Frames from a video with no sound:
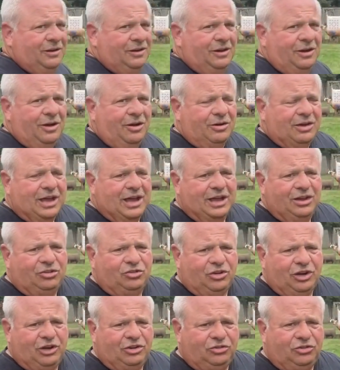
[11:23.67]
Okay,
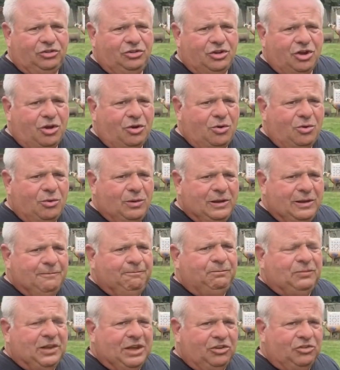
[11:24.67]
so there's no,
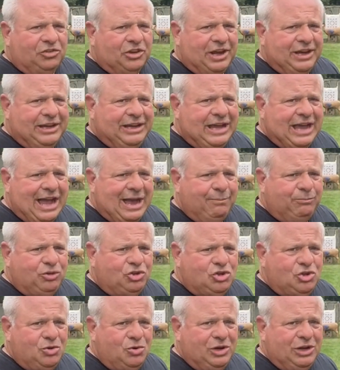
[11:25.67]
it's like gap
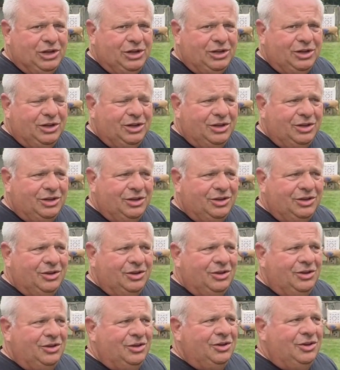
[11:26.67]
shooting
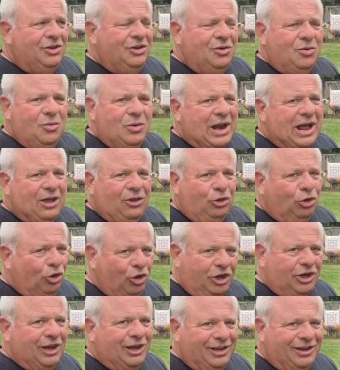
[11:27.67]
without
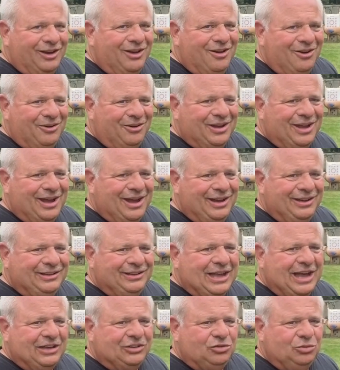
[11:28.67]
looking, okay?
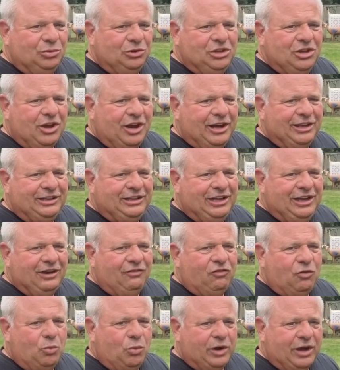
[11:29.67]
That's what the idea,
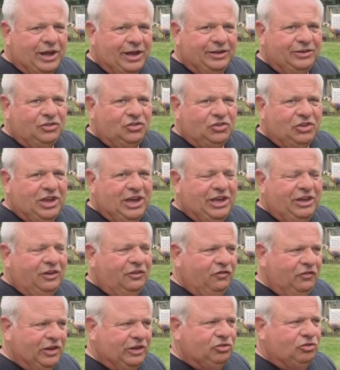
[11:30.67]
from what I understand, the
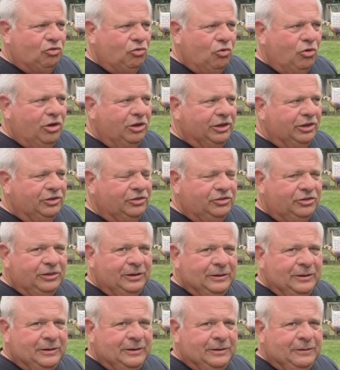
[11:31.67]
fixed crawl is.
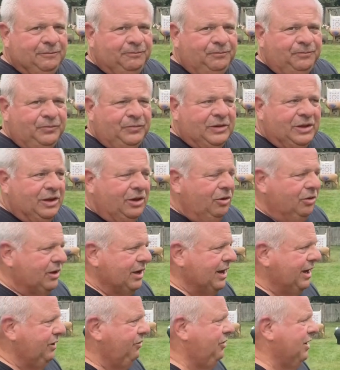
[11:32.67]

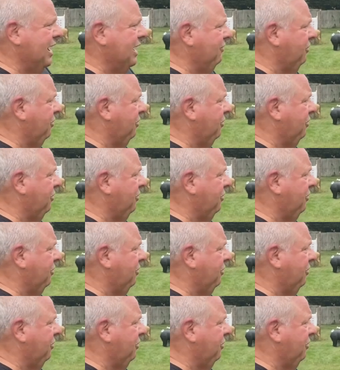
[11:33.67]
Okay, if you have